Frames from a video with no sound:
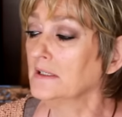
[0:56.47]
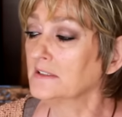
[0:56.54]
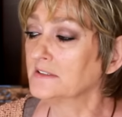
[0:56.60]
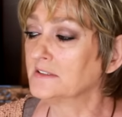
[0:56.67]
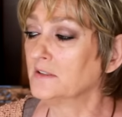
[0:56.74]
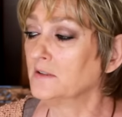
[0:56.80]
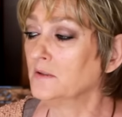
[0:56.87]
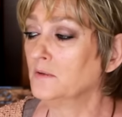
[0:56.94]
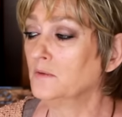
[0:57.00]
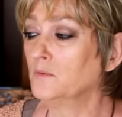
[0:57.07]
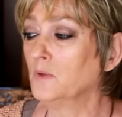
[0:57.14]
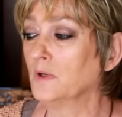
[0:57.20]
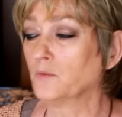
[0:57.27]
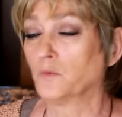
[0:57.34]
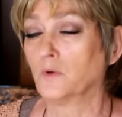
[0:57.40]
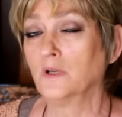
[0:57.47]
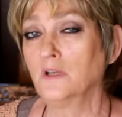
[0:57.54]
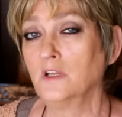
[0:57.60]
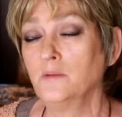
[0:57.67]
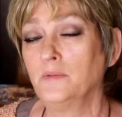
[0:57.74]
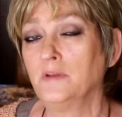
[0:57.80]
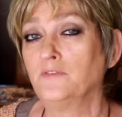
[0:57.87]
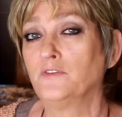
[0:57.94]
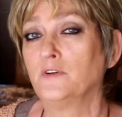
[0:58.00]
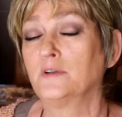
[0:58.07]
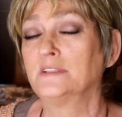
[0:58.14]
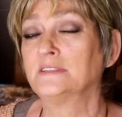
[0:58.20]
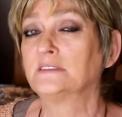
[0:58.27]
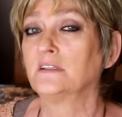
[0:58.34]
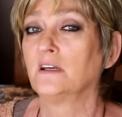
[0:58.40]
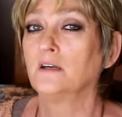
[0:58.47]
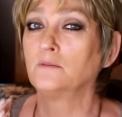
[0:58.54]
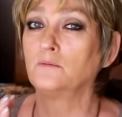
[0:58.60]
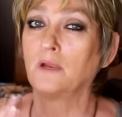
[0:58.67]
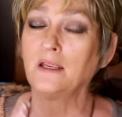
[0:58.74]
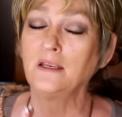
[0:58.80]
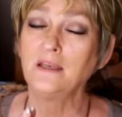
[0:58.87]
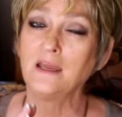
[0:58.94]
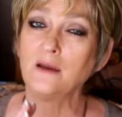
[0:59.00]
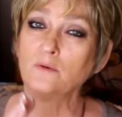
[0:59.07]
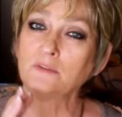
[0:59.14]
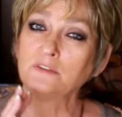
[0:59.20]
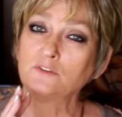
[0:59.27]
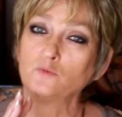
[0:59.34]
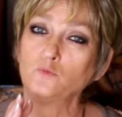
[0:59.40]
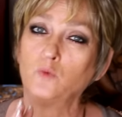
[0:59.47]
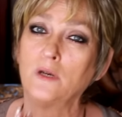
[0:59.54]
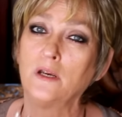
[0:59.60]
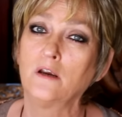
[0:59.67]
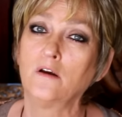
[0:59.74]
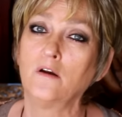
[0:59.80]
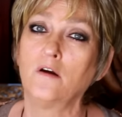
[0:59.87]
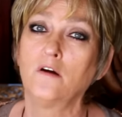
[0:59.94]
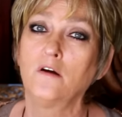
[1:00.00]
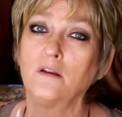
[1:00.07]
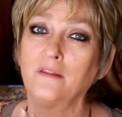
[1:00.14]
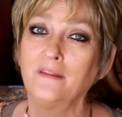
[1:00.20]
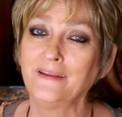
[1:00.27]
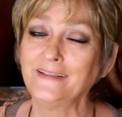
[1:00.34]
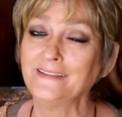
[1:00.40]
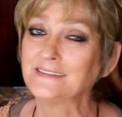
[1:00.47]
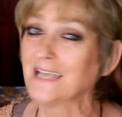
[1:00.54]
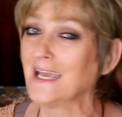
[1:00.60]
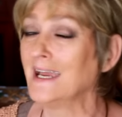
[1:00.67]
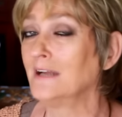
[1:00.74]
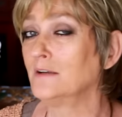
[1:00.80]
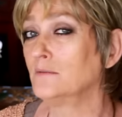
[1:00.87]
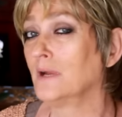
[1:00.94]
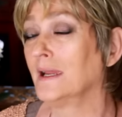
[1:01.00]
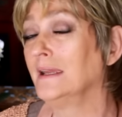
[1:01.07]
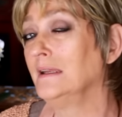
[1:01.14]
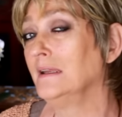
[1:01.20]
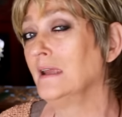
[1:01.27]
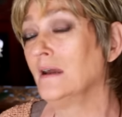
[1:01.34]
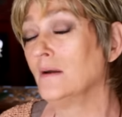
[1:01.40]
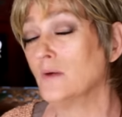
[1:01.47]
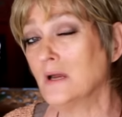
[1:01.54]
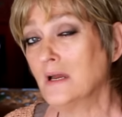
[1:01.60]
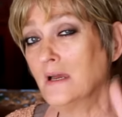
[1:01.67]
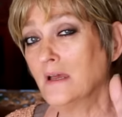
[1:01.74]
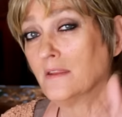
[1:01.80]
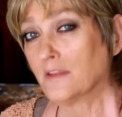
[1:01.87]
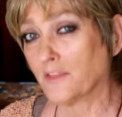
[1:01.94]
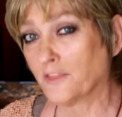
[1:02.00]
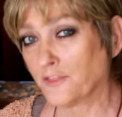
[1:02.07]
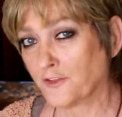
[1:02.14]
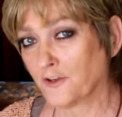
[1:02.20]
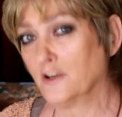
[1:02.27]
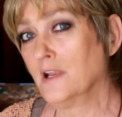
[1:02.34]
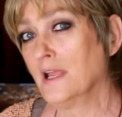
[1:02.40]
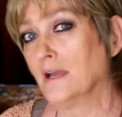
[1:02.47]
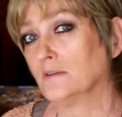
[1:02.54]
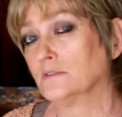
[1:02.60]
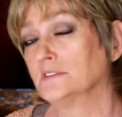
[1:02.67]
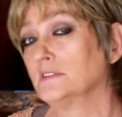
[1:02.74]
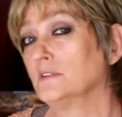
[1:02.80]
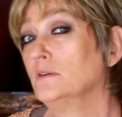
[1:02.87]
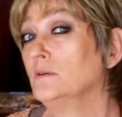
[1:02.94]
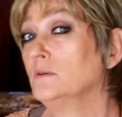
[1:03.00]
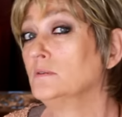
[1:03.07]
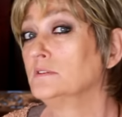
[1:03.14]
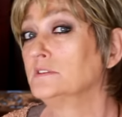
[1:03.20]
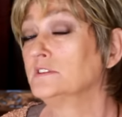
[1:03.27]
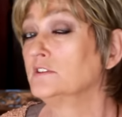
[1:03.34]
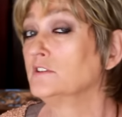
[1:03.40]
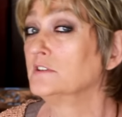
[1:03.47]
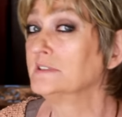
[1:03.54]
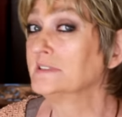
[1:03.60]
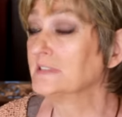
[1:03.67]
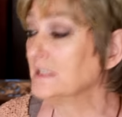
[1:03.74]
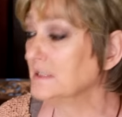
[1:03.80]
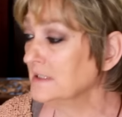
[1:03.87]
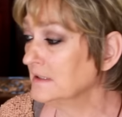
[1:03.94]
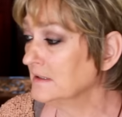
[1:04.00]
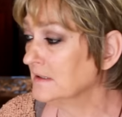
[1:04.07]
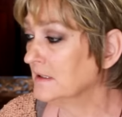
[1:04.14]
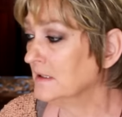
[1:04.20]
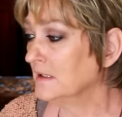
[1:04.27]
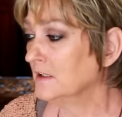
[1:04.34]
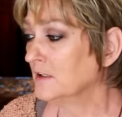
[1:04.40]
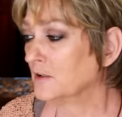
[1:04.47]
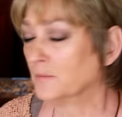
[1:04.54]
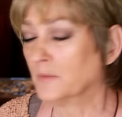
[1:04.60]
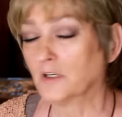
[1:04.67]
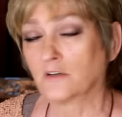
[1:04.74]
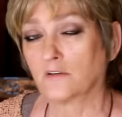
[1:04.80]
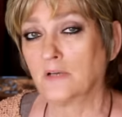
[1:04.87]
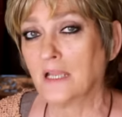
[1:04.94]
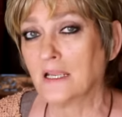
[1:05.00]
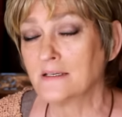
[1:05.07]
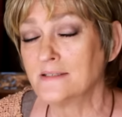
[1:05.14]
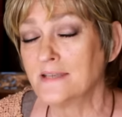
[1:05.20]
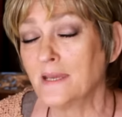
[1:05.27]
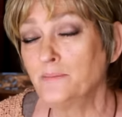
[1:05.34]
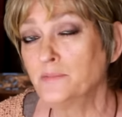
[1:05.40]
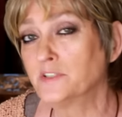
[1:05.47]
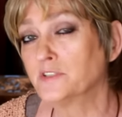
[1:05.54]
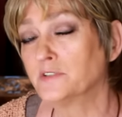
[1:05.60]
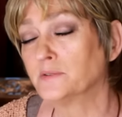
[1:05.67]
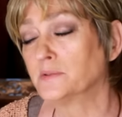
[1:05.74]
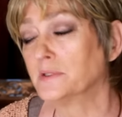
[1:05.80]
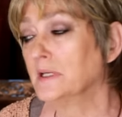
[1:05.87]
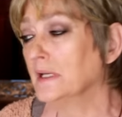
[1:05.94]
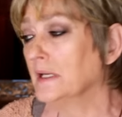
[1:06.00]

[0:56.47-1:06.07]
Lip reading: So what we're going to be focusing on right now is where are these at right now? The third house holds your Sun, your Mercury, and Neptune.